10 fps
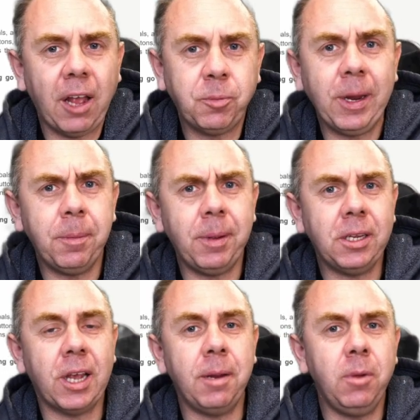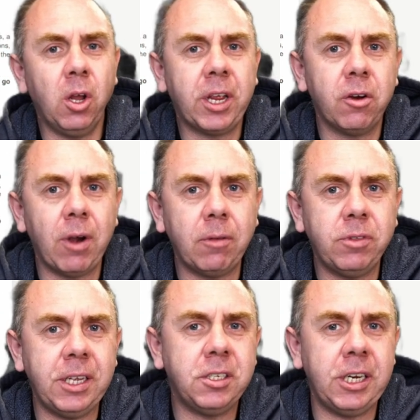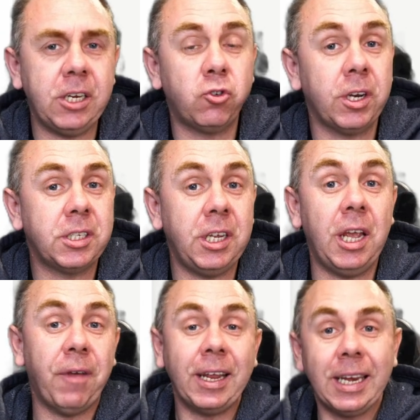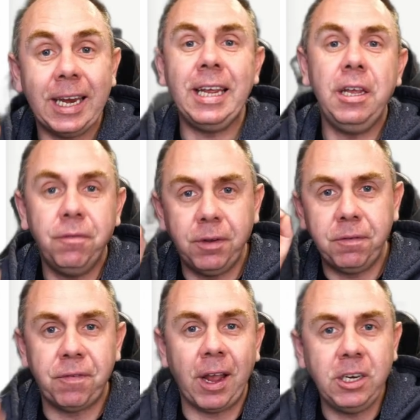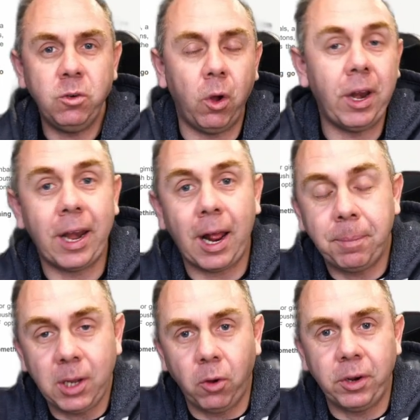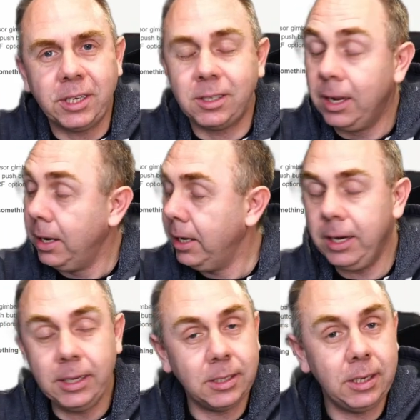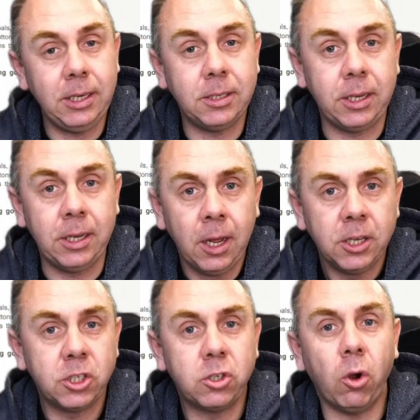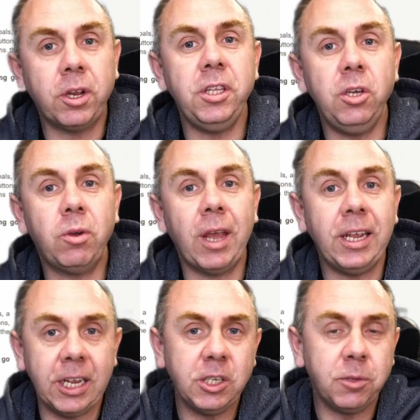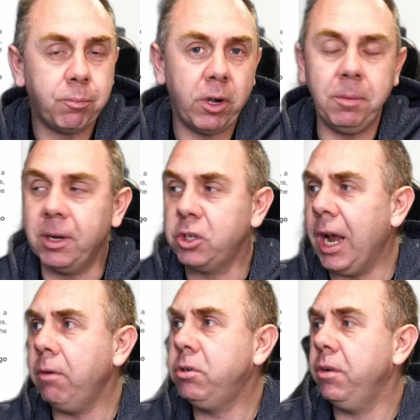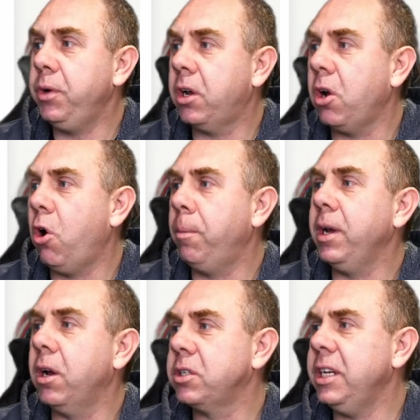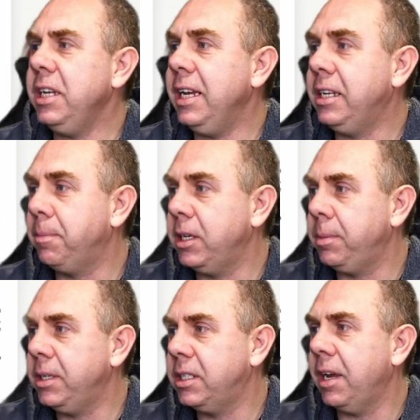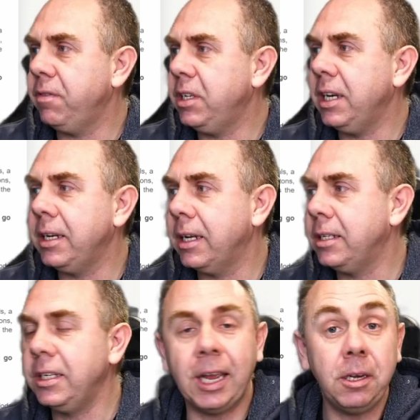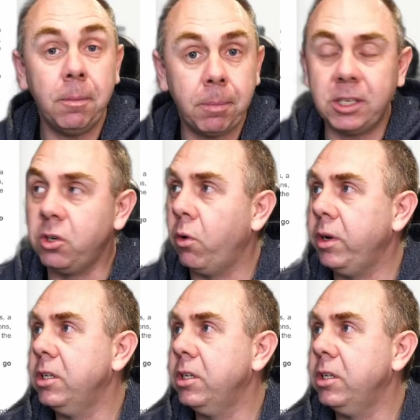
I spent a bit of time looking around the internet trying to see if I can even find one, and I'll be honest, it isn't easy. Stock in the UK is pretty much out. If we look at Hobby RC, it's meant to be 79 99 but it's not in